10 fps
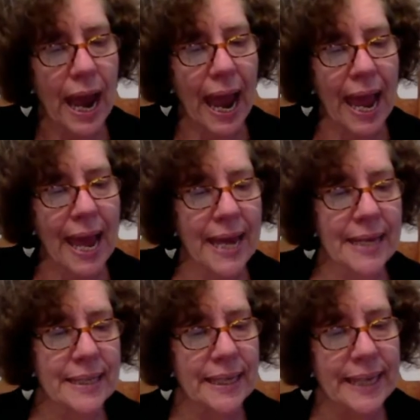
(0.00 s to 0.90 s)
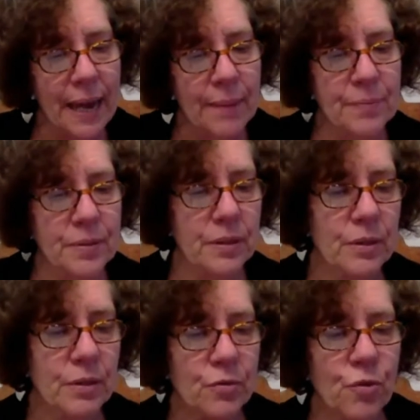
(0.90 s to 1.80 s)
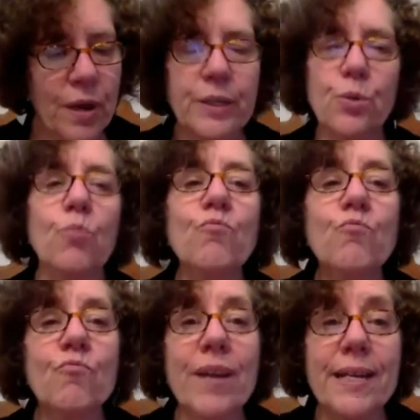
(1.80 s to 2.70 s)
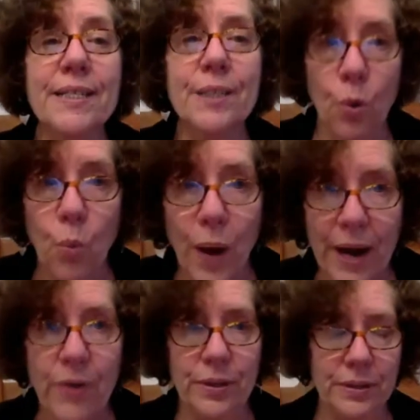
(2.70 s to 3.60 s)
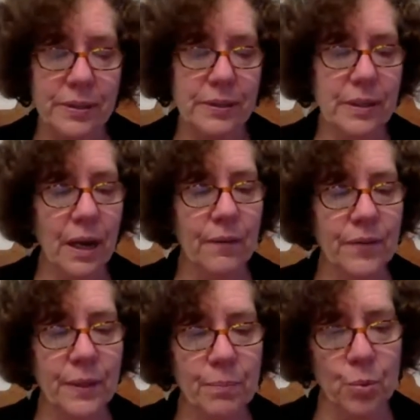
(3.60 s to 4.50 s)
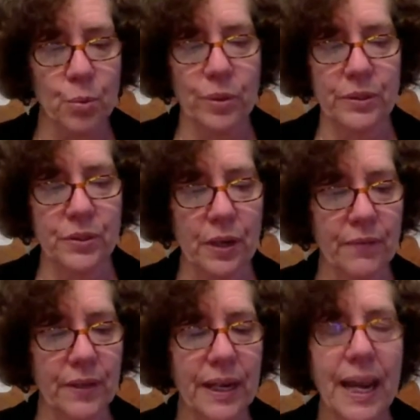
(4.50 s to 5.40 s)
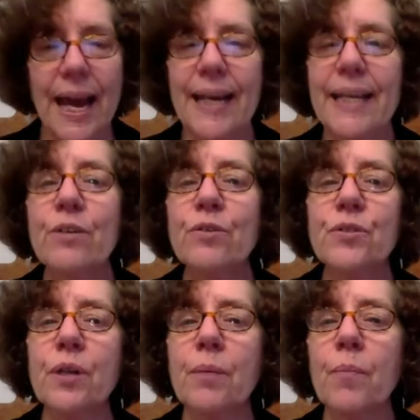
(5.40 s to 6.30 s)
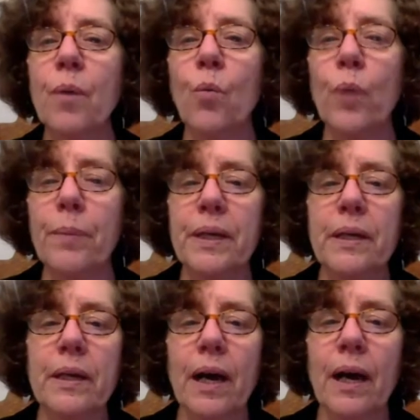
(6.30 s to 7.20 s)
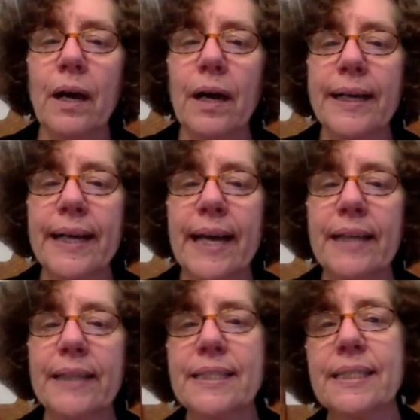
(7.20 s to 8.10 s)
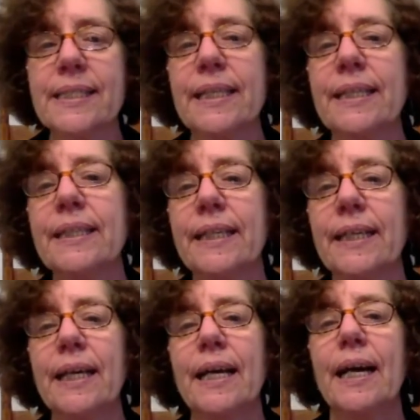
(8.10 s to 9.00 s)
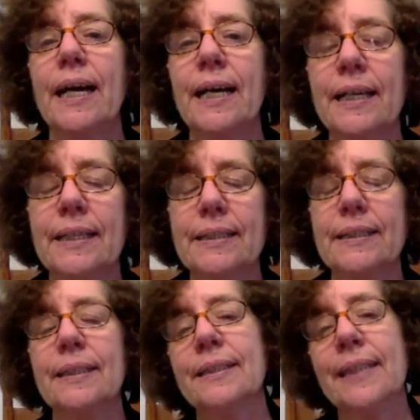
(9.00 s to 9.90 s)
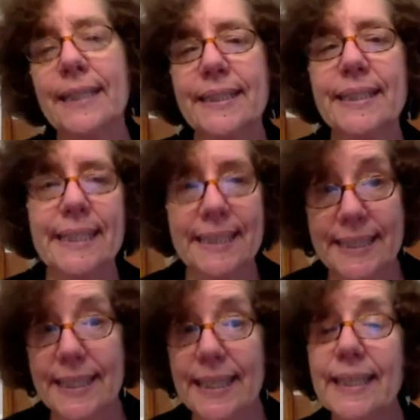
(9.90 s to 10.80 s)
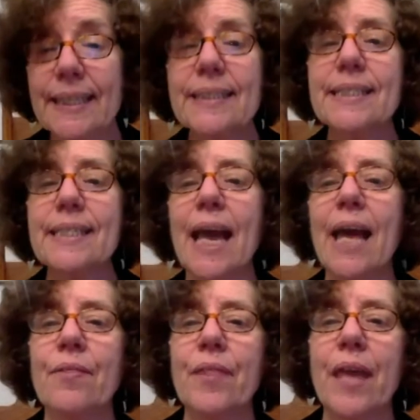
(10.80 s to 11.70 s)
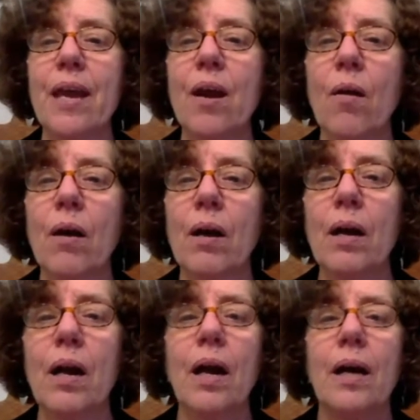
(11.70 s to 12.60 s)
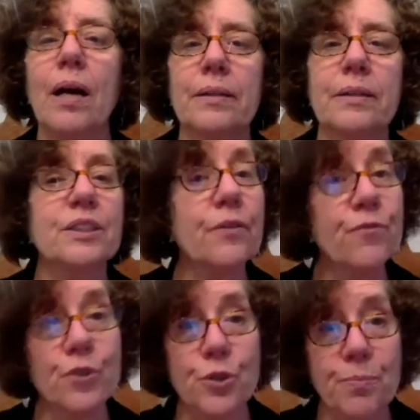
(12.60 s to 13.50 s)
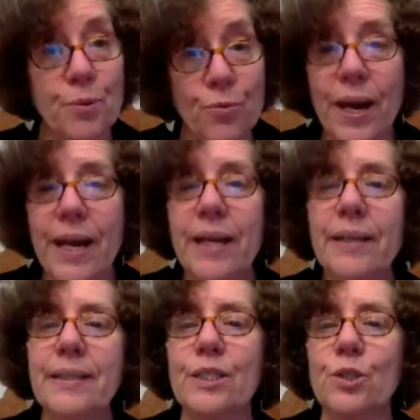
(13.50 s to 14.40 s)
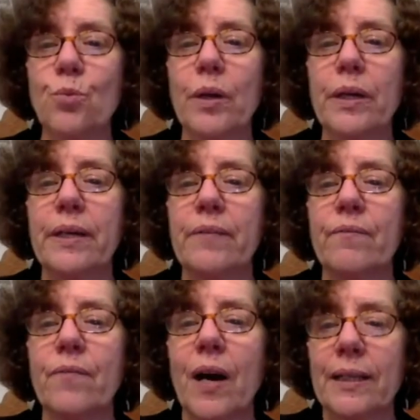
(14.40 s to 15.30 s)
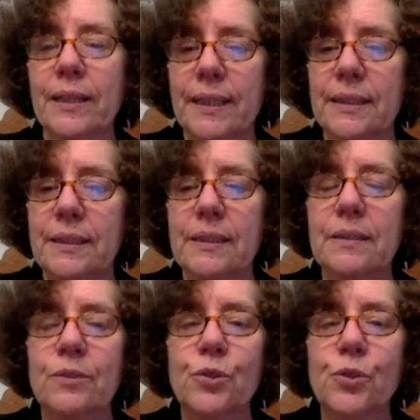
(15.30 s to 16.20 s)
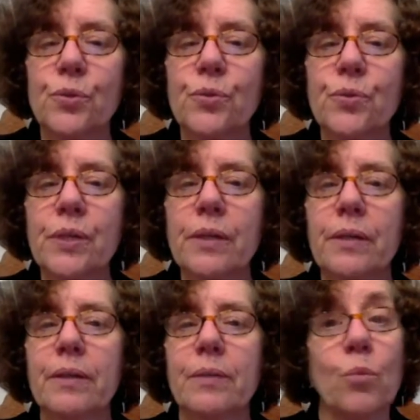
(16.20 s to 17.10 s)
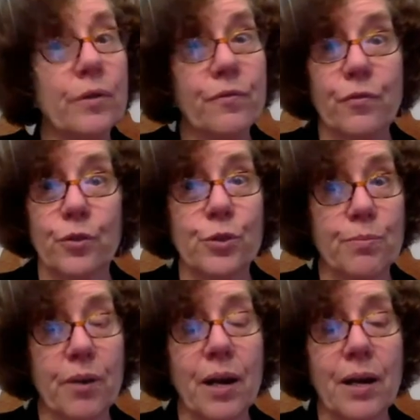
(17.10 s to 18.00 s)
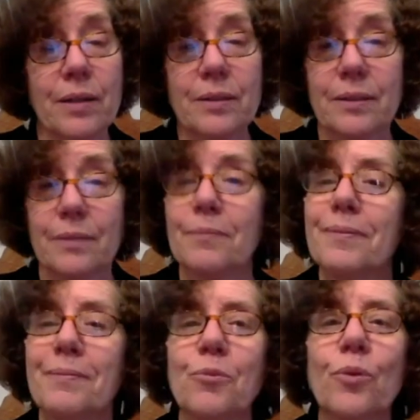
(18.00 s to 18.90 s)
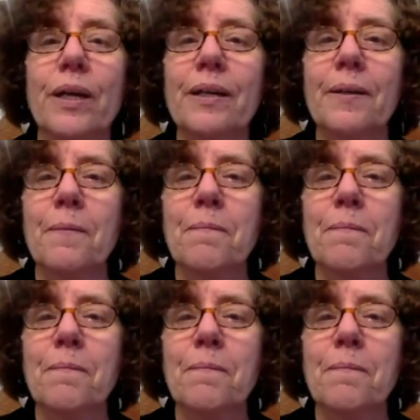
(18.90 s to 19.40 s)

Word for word: and kept trying to raise awareness of the importance of it. And here's some women, uh, again, this is in the uh, 19 teens, and they are uh, suffrage parade. This is one in Vineland, New Jersey, won first prize in the parade.